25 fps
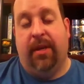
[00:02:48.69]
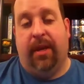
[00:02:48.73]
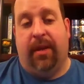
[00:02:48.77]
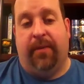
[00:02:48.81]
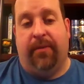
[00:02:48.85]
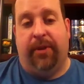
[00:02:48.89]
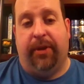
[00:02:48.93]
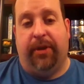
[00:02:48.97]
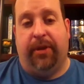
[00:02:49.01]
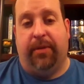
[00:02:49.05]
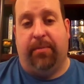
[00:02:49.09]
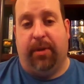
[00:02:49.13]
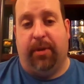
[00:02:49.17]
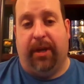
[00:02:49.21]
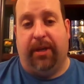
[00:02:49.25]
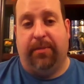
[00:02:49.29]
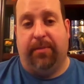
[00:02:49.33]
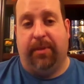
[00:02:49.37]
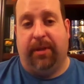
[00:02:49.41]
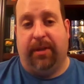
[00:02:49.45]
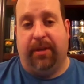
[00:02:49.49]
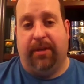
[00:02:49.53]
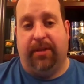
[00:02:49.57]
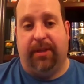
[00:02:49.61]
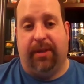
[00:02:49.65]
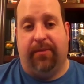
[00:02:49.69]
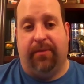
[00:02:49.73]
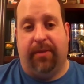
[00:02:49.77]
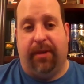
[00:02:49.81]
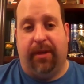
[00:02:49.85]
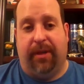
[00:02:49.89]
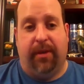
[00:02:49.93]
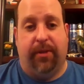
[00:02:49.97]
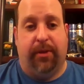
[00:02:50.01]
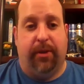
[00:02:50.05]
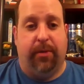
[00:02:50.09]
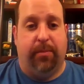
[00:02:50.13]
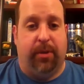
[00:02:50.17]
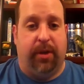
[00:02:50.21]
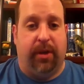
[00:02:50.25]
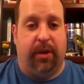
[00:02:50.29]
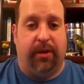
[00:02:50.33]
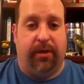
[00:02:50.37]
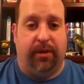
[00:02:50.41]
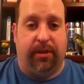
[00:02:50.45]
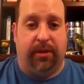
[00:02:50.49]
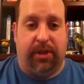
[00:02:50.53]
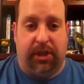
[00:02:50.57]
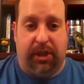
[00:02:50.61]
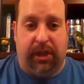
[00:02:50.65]
If they're depressed because they found out their
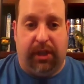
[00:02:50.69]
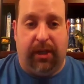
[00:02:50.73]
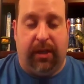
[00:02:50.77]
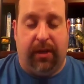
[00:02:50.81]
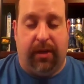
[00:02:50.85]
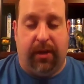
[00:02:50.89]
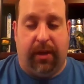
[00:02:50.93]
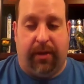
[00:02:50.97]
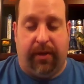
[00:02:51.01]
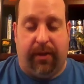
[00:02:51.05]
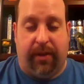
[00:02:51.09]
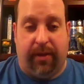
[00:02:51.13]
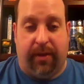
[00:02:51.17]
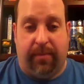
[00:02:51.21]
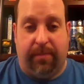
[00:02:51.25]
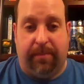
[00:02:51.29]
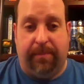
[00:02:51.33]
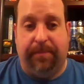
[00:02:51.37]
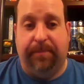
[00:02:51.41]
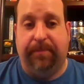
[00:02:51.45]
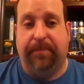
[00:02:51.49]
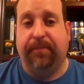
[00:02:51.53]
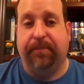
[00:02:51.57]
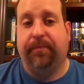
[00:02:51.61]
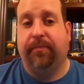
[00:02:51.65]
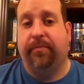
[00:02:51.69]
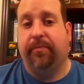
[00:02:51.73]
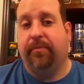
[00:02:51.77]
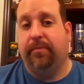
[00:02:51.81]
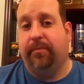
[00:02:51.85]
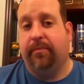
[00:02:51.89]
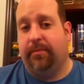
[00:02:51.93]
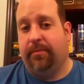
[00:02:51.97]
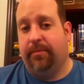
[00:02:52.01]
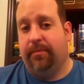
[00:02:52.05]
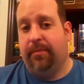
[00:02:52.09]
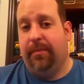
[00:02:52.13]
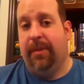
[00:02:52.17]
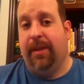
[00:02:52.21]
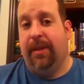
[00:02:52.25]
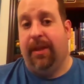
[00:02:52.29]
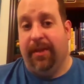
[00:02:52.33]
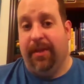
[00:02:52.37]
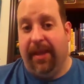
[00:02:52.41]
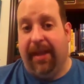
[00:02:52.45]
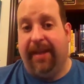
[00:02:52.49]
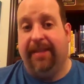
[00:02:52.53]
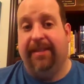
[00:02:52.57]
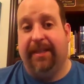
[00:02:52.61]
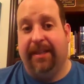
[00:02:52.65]
partner's cheating on them,
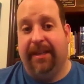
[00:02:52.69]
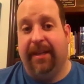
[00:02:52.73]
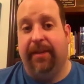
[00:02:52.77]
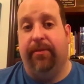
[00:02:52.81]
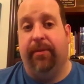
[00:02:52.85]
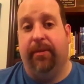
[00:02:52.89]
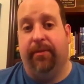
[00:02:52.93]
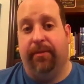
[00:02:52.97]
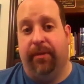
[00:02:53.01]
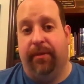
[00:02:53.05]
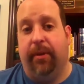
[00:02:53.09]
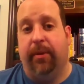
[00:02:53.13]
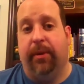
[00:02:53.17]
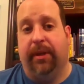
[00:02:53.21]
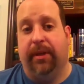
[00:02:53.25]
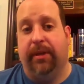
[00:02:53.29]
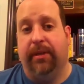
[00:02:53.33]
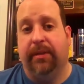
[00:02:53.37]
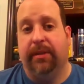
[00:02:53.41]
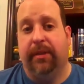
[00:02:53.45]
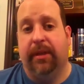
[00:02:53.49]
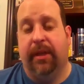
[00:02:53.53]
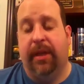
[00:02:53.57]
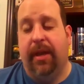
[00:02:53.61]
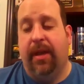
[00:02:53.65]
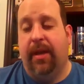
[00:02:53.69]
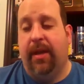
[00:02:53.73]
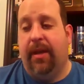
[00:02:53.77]
that's a different focus.